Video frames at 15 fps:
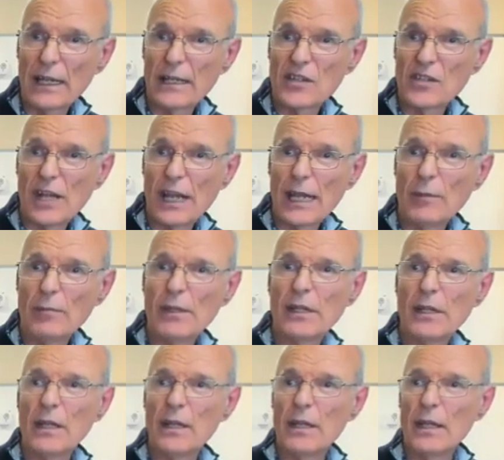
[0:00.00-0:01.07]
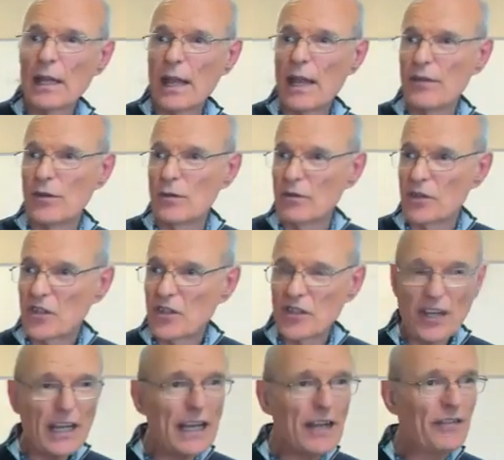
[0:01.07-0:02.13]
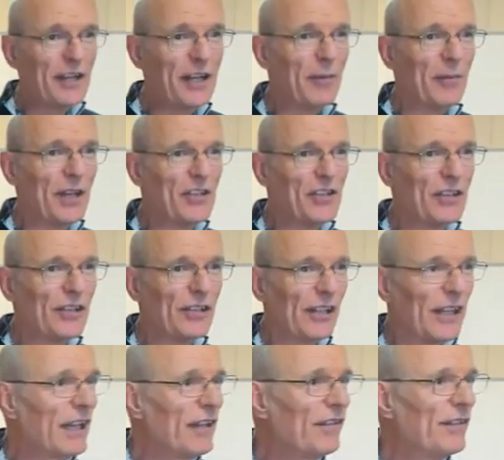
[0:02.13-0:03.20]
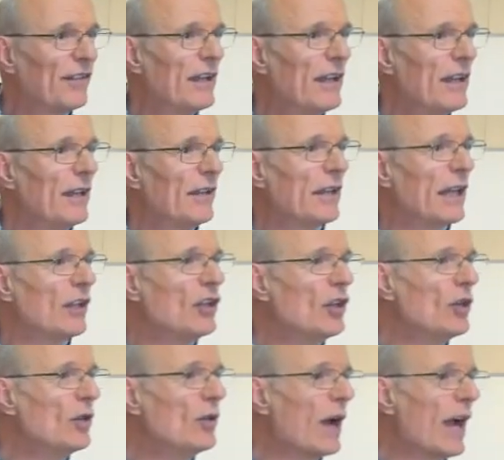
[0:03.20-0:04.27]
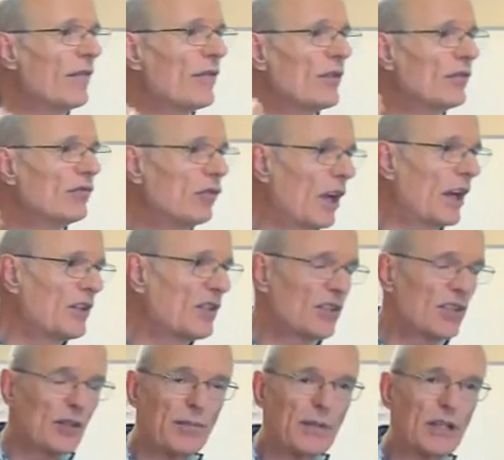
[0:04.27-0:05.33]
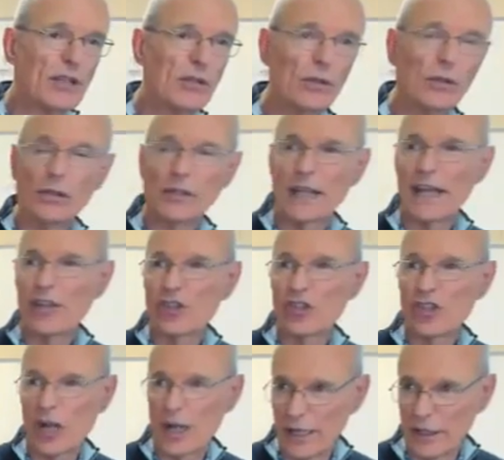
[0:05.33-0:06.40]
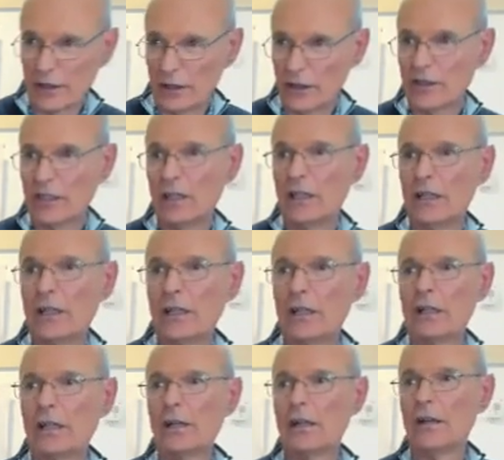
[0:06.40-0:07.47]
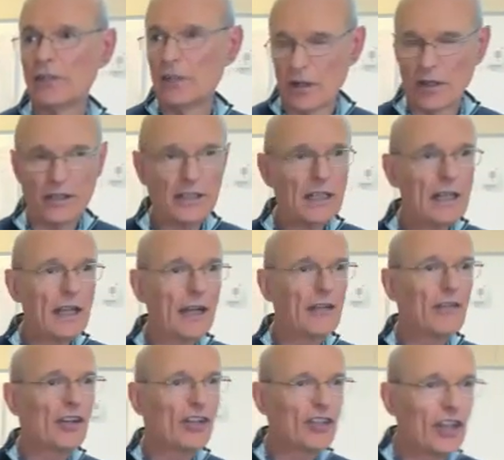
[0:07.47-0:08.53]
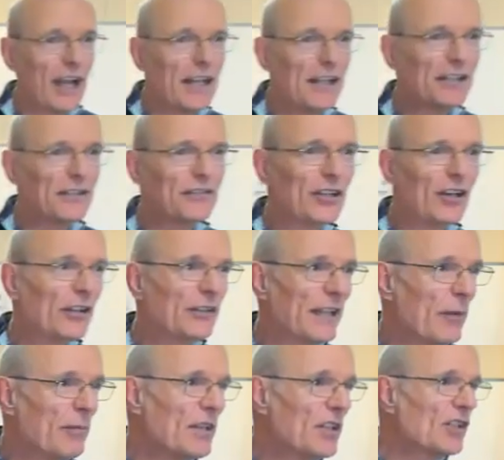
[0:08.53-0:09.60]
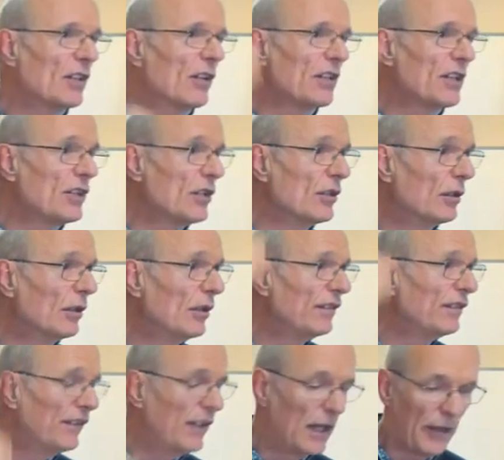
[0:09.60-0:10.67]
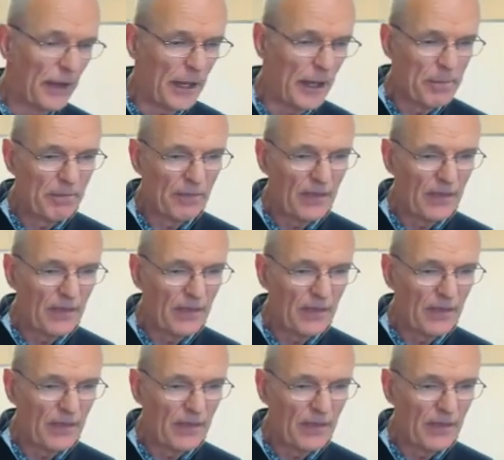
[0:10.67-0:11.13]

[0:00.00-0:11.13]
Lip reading: in his name, if you received him into your life, then you have the right to be called a child of God. And if you're a child of God, that means God is your father.